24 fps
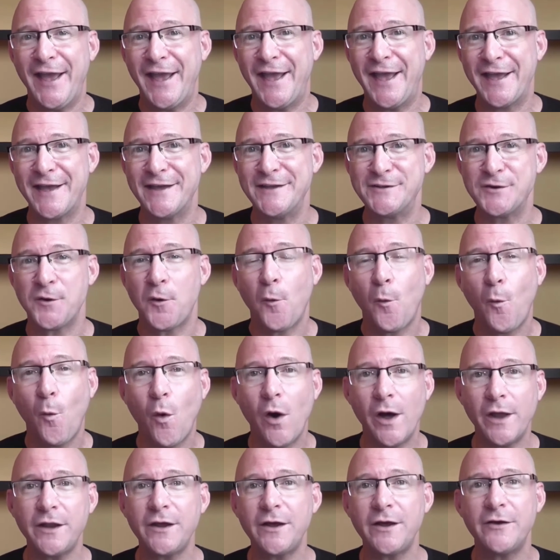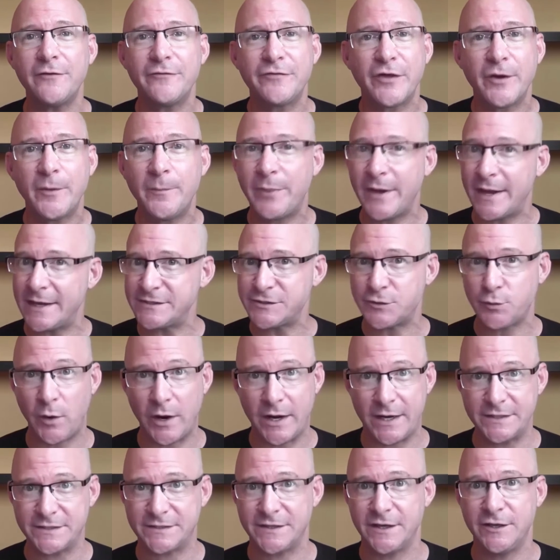And one of the best
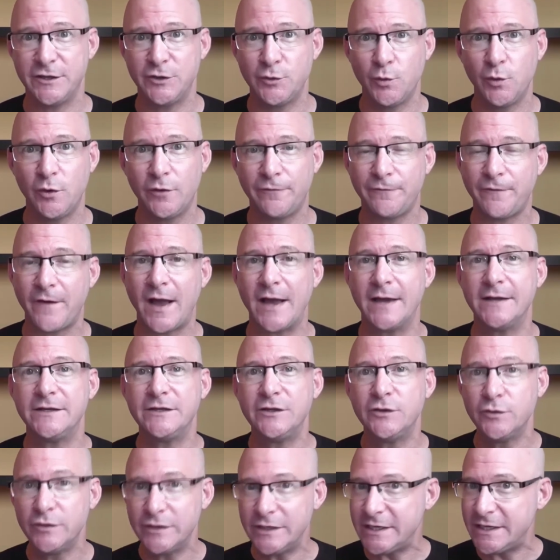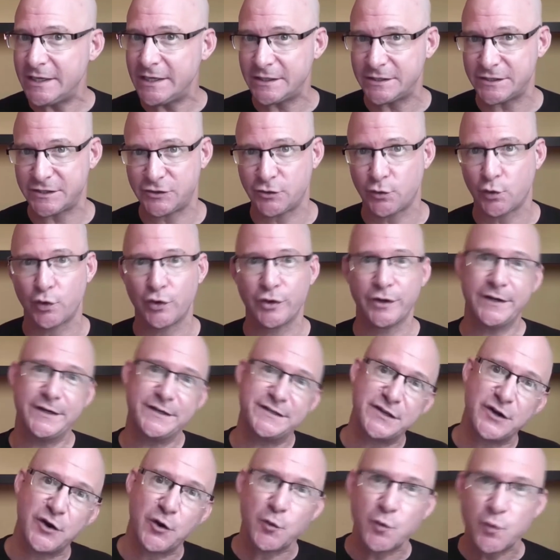ways that you will find unique
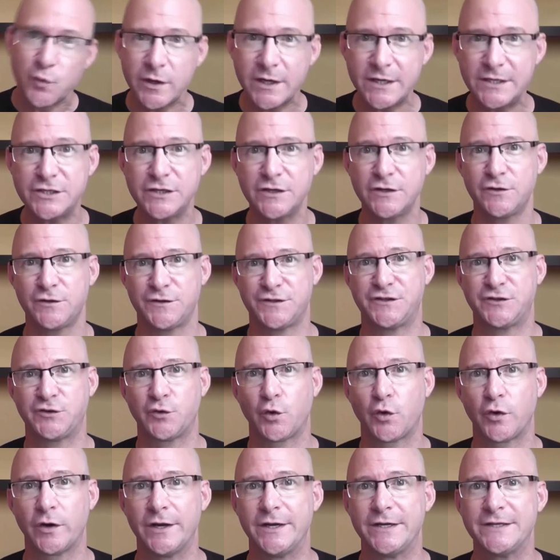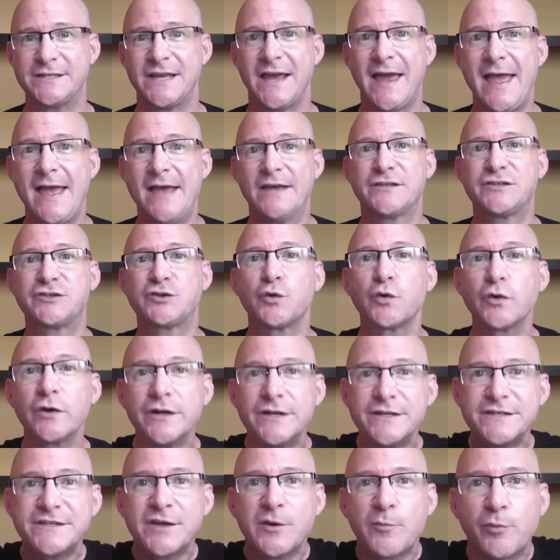stories, original stories,
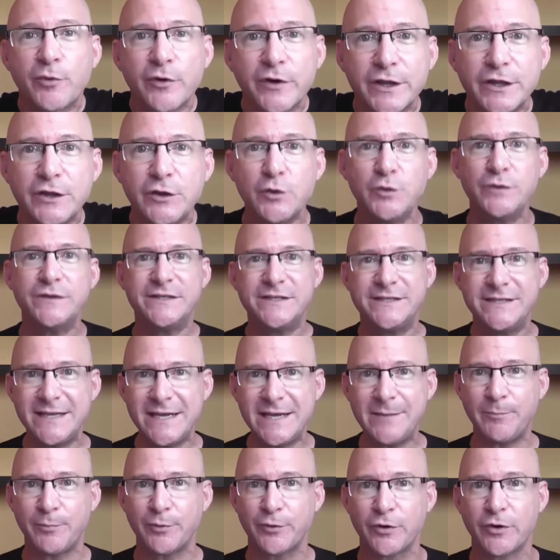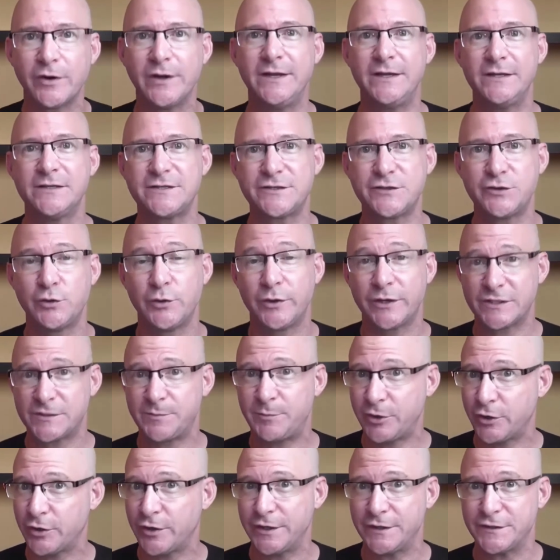stories that bring you deeper into
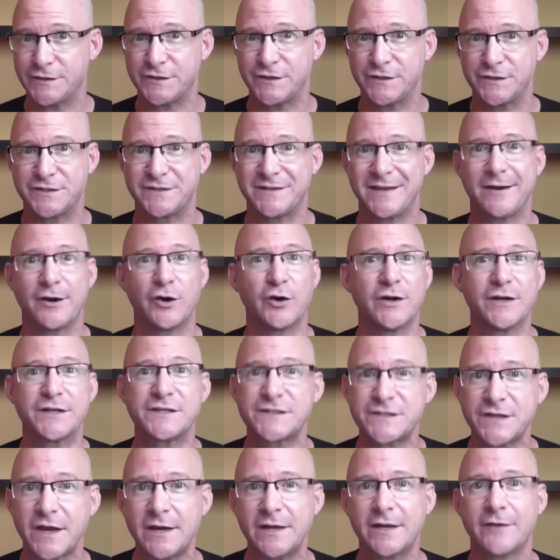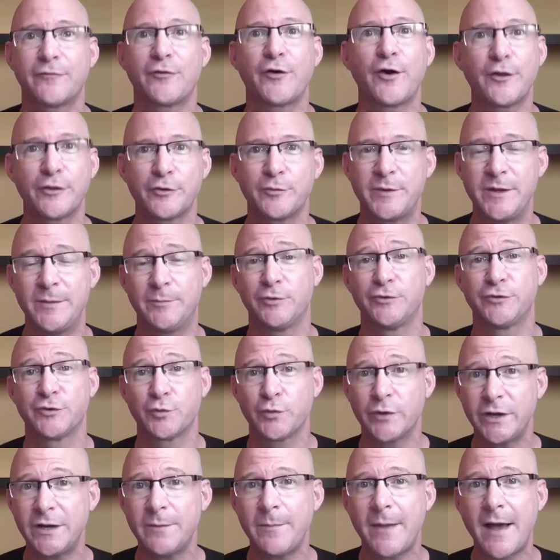experiences that are exciting for other people
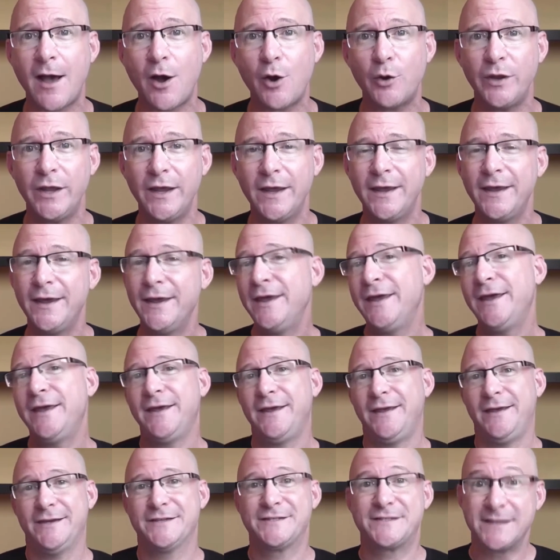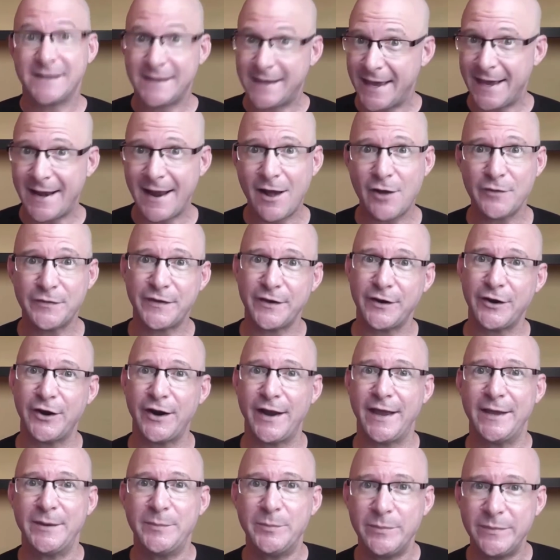to read about, is to get out there
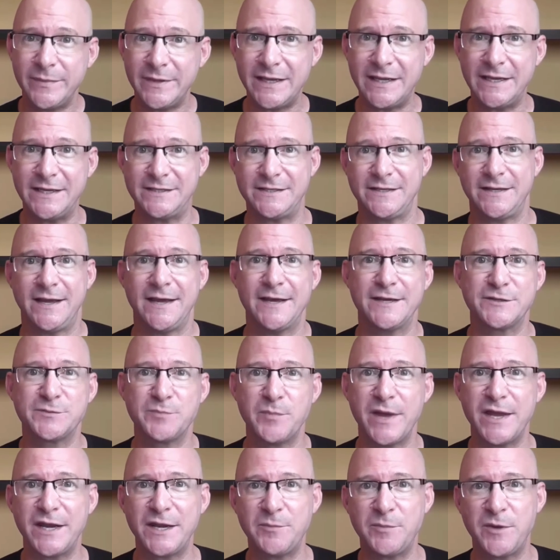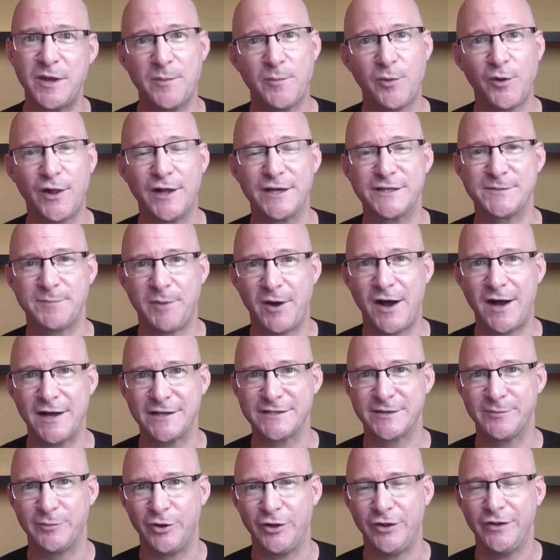and meet as many people as
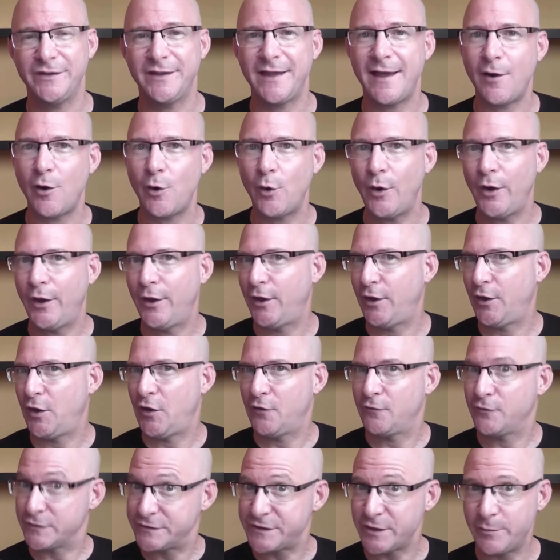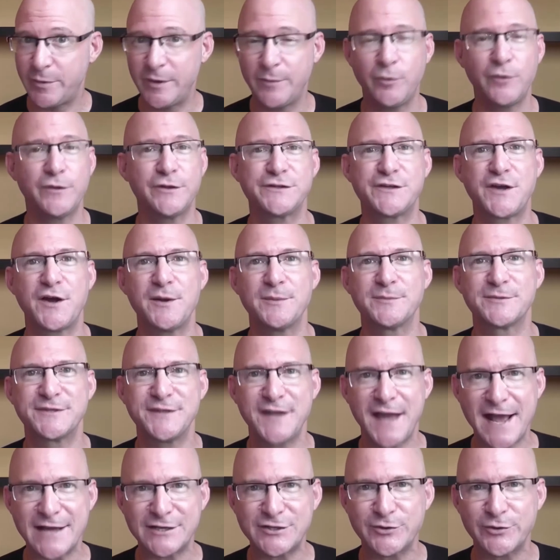possible. Now, for some people this comes
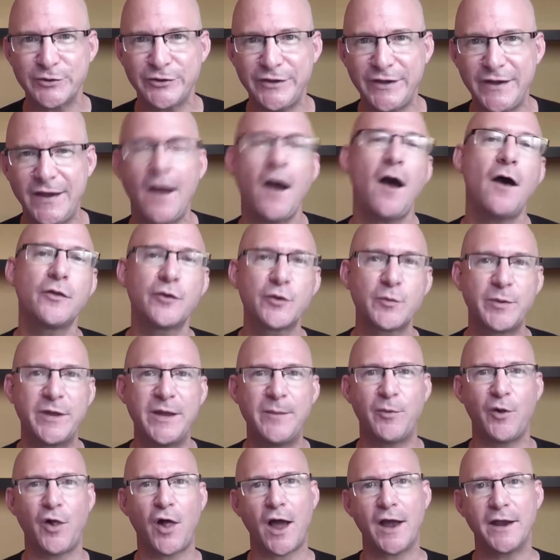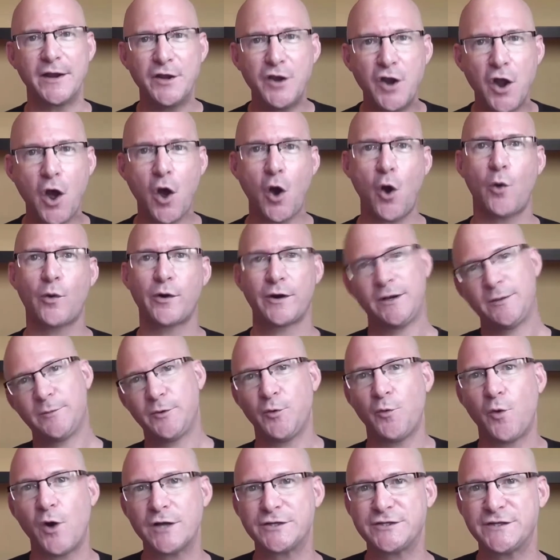naturally. Other people I know are going to
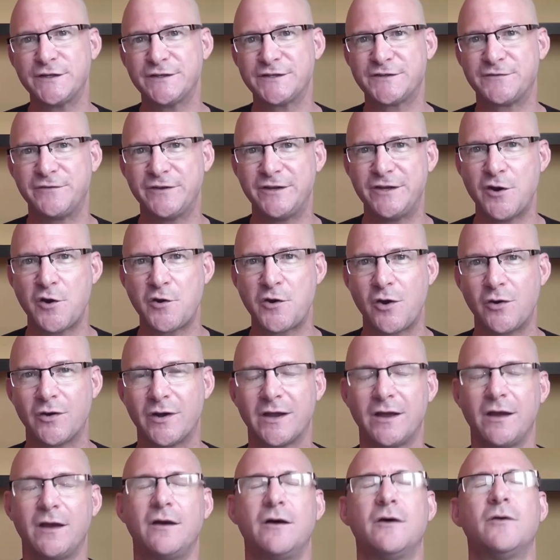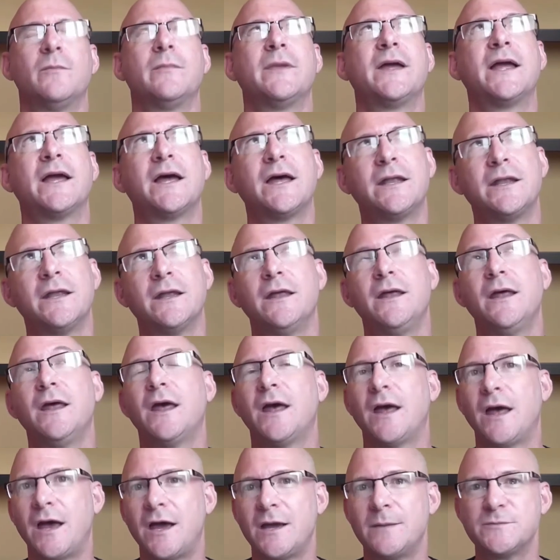be watching this video going, oh man,
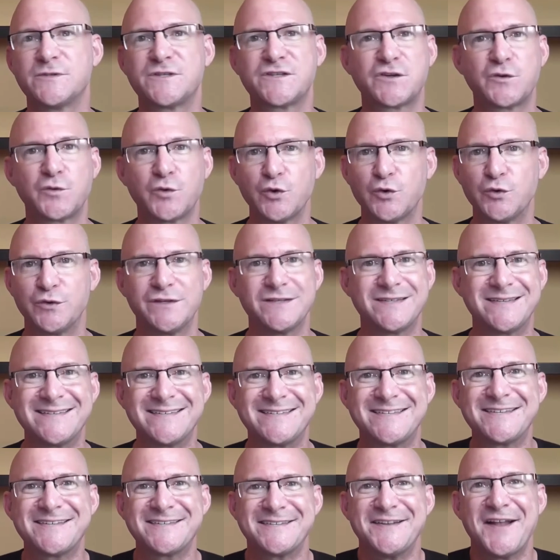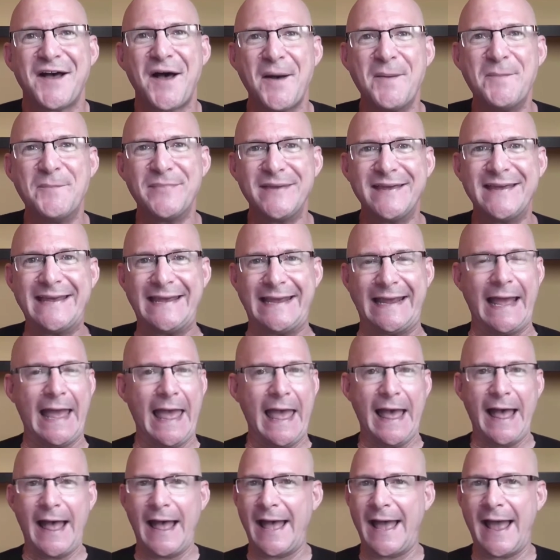I'm screwed. This is just not me.
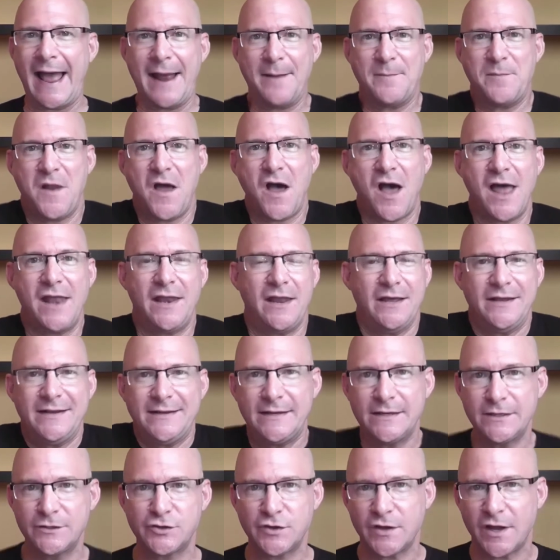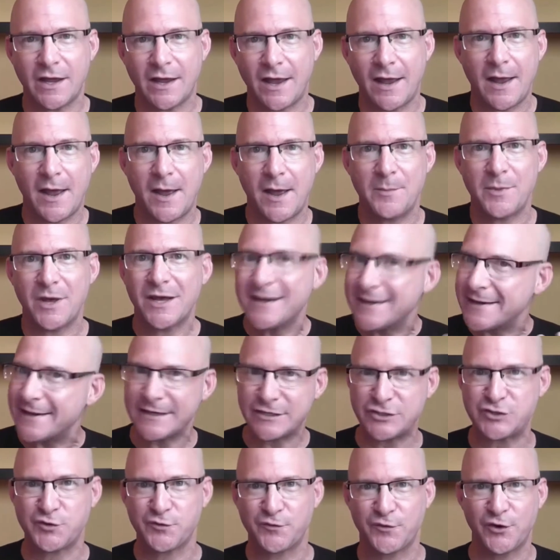I'm not an
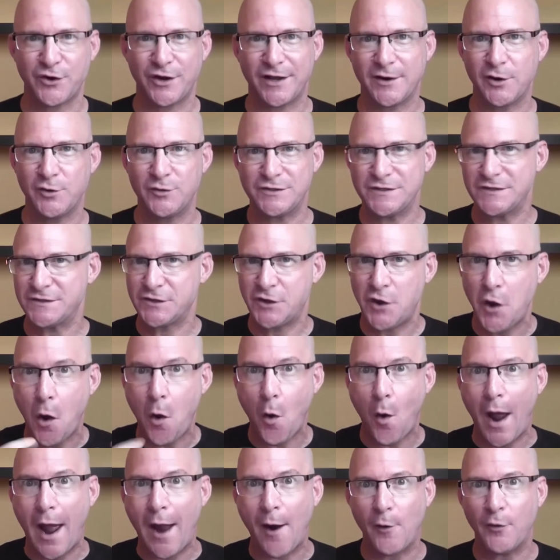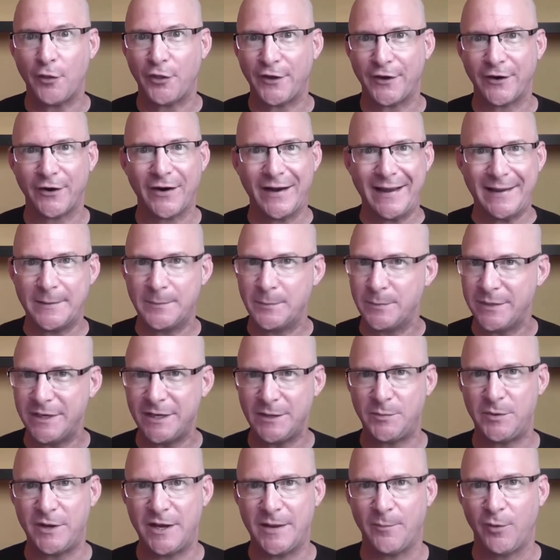extrovert. I don't just go out there and
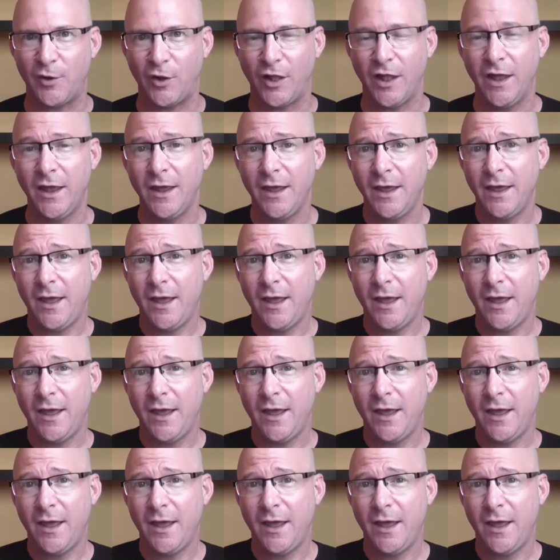meet people.